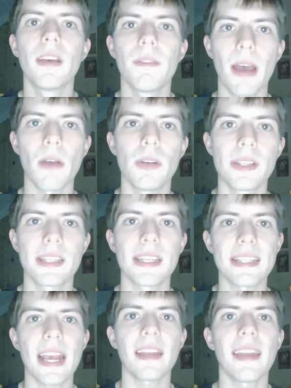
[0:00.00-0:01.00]
That was the
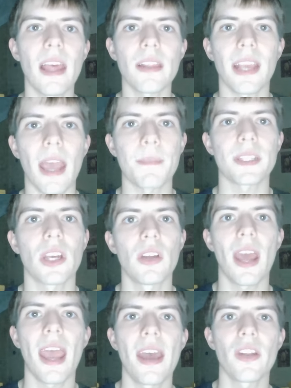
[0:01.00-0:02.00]
second Erddig episode
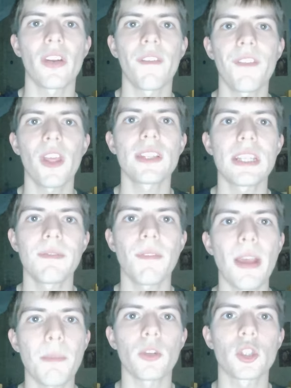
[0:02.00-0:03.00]
that aired on the 13th of
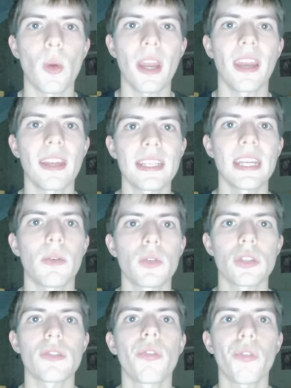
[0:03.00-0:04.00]
April 2019. It was
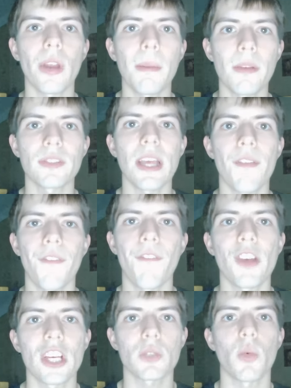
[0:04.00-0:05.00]
just 3 months after the
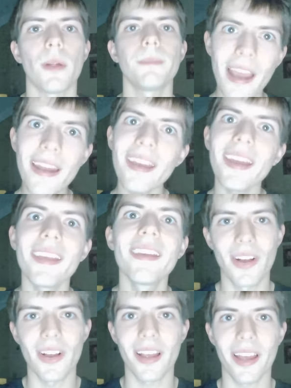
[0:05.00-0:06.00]
first one. And I
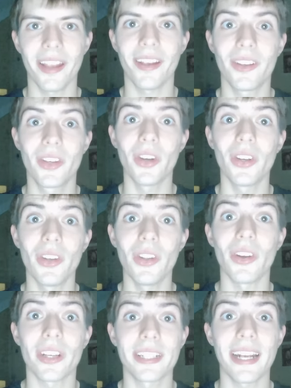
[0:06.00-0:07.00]
got a good
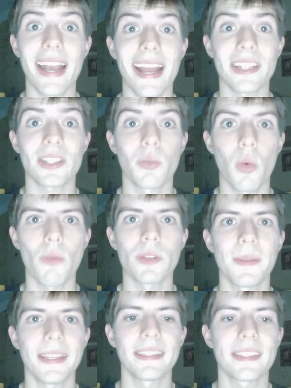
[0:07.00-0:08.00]
look at what was
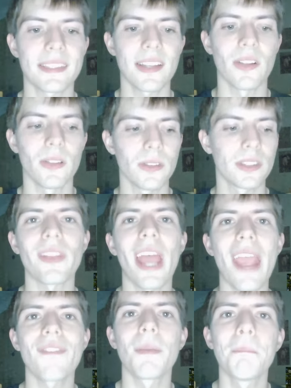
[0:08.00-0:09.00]
being sold.
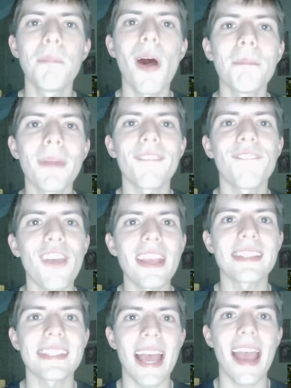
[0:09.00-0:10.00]
I even popped my
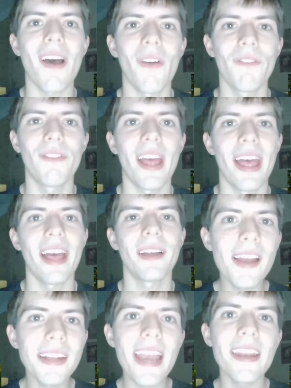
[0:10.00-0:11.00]
face out there,
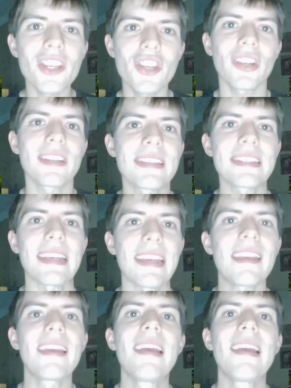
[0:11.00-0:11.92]
again, as you can see.